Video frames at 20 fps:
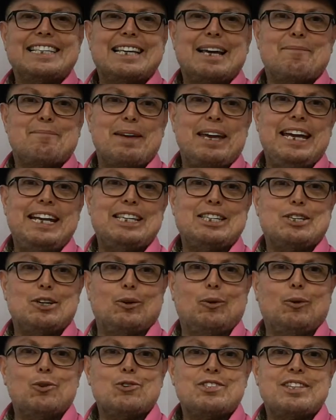some
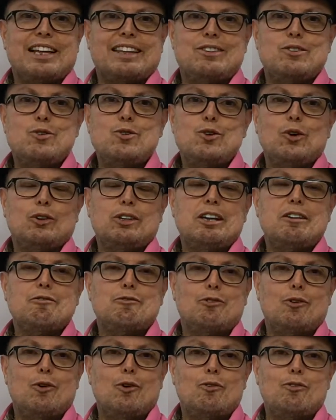integrals that do not
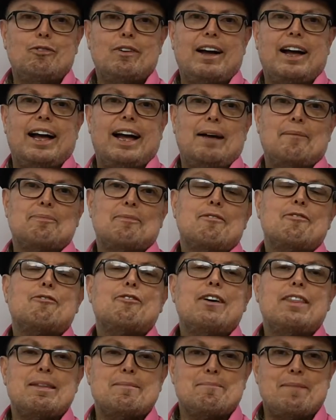involve
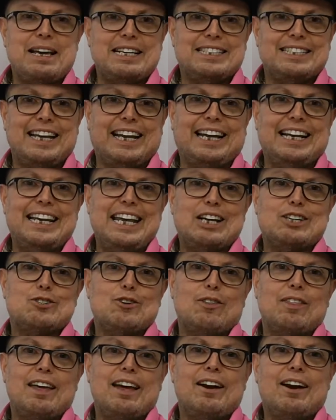further maths techniques,
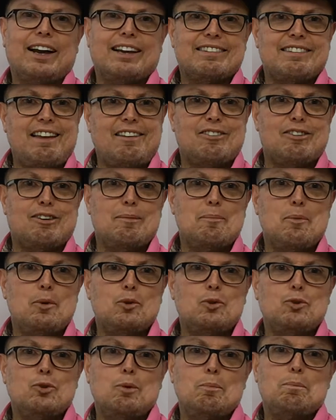so they're
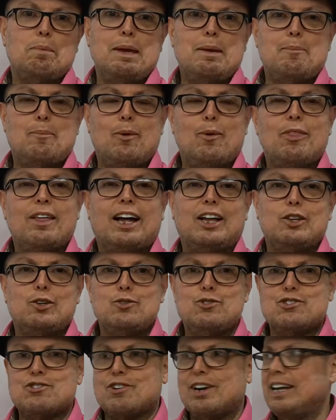accessible to people that
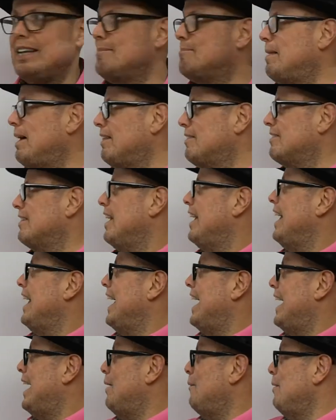do straight maths.
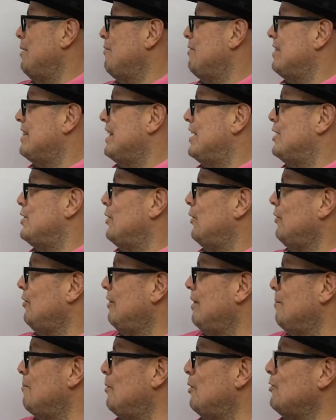However, they're
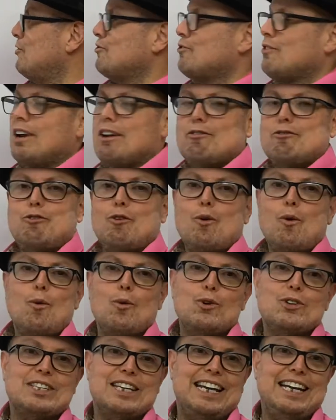not the most
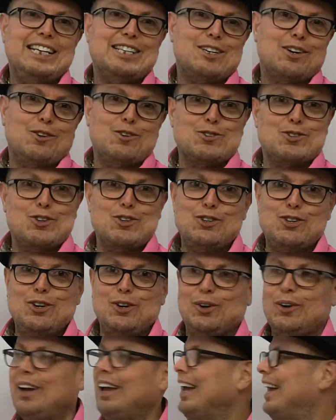straightforward integrals to
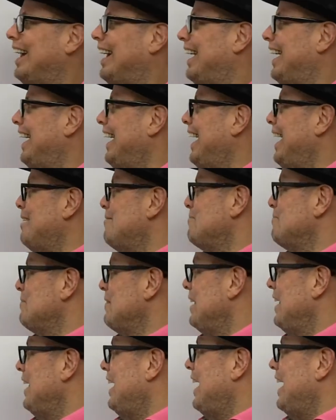do.
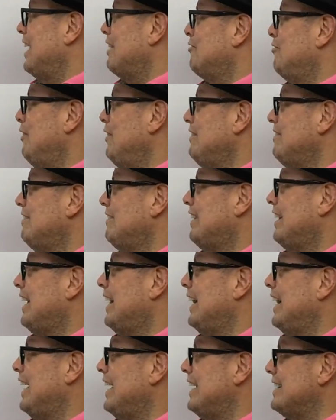At first
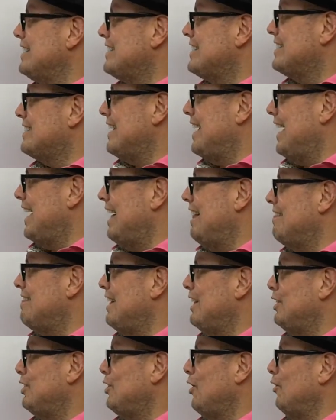glance,
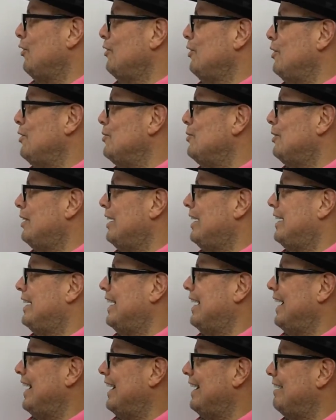they don't look
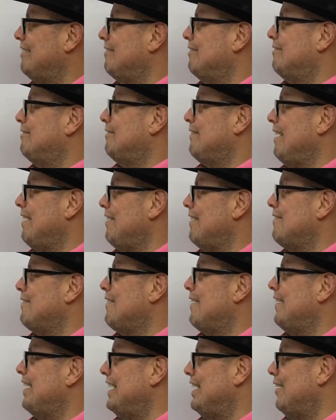
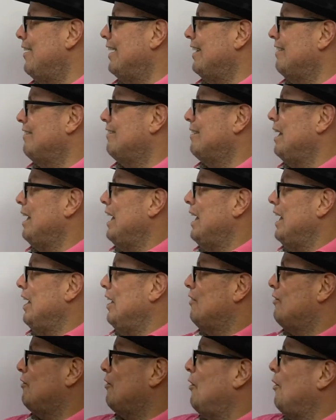very nice.
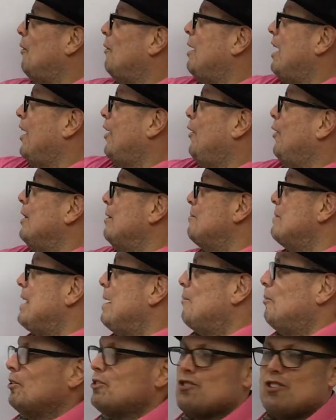So I call them
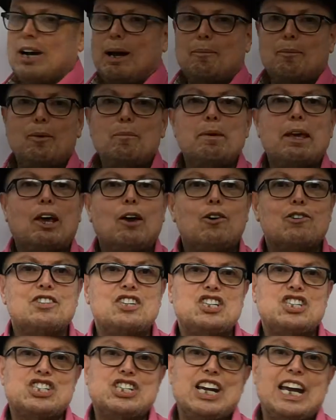double trouble because
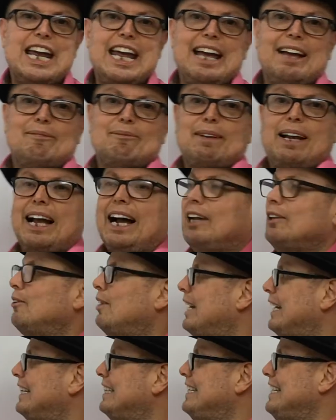they share kind
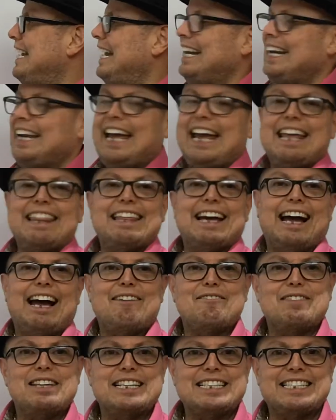of like DNA. They have the